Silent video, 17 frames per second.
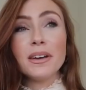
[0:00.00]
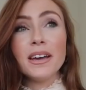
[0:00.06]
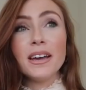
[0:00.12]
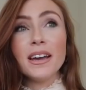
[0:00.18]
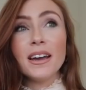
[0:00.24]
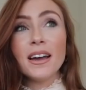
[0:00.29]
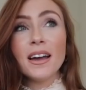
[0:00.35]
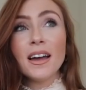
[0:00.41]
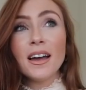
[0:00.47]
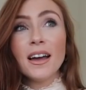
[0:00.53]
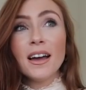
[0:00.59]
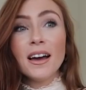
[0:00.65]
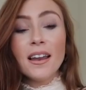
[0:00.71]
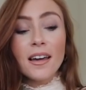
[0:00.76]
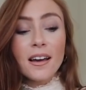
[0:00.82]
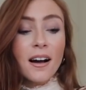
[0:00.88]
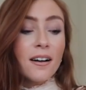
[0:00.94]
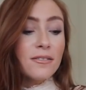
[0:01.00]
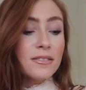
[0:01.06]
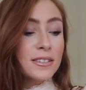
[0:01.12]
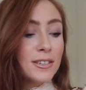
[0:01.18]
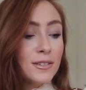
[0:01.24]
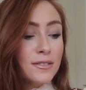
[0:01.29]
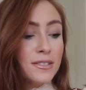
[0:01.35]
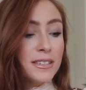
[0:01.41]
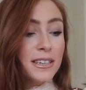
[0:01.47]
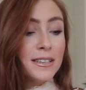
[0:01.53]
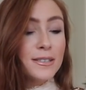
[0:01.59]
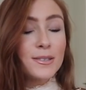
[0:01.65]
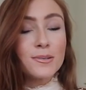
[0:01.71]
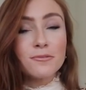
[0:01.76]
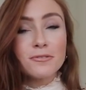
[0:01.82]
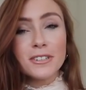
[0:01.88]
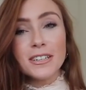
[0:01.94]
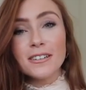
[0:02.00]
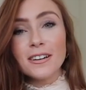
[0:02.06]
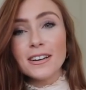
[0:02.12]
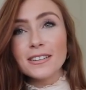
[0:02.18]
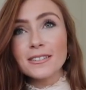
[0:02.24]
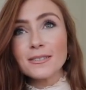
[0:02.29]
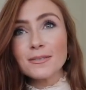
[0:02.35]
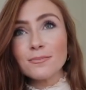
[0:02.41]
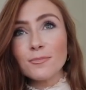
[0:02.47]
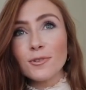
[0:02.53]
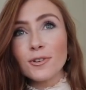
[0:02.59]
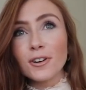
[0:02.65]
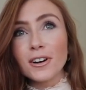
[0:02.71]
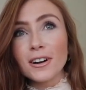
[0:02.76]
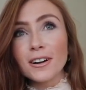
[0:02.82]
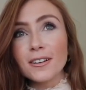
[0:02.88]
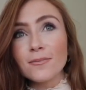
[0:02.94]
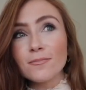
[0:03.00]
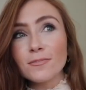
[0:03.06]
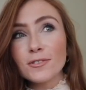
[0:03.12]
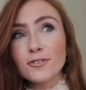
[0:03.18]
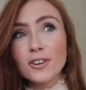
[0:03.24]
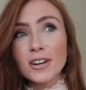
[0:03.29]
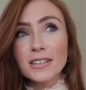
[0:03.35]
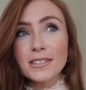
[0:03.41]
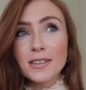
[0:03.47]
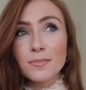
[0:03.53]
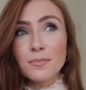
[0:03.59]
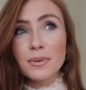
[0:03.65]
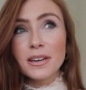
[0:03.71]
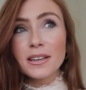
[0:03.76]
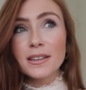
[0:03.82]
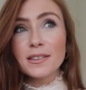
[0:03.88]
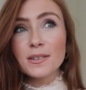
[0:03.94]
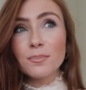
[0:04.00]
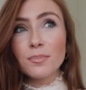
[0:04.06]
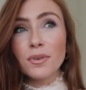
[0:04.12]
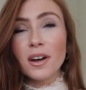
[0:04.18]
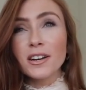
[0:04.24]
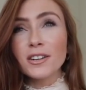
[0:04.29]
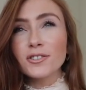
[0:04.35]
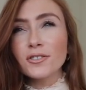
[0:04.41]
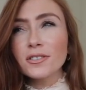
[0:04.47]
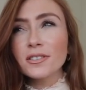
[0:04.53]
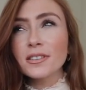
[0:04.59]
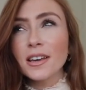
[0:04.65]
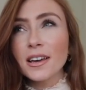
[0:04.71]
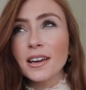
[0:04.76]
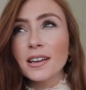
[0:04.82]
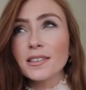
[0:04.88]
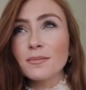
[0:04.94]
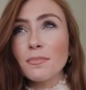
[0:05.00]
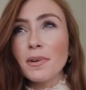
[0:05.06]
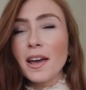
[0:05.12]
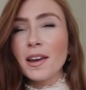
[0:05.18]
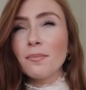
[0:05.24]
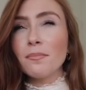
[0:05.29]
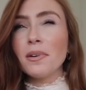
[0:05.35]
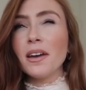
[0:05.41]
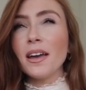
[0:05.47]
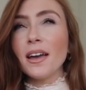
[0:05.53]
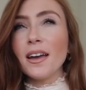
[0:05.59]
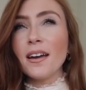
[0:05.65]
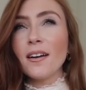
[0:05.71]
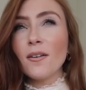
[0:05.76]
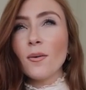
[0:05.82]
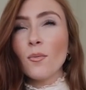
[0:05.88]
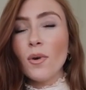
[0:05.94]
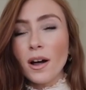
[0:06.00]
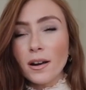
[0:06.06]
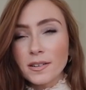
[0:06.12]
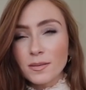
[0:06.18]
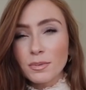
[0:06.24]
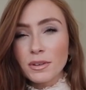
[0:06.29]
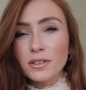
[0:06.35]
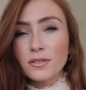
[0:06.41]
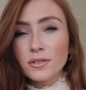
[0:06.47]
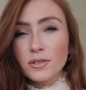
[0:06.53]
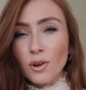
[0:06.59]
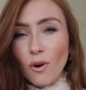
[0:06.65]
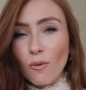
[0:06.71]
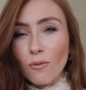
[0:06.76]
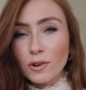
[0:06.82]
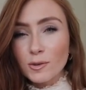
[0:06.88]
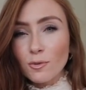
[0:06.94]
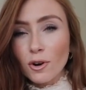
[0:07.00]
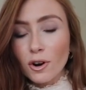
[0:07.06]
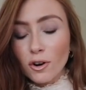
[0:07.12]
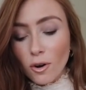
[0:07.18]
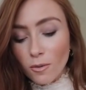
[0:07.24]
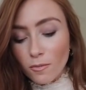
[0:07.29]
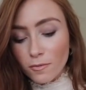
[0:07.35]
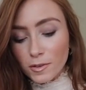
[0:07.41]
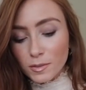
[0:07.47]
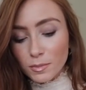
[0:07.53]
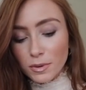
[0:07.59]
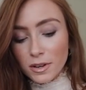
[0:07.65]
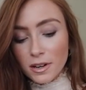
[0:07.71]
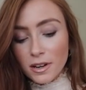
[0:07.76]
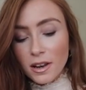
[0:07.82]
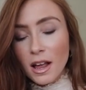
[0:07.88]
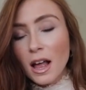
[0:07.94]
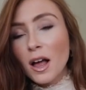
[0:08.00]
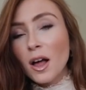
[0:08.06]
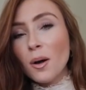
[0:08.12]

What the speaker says: me, like obviously you've seen some really nice, more dressy bits, but I just think it's made me want to be so much more comfortable.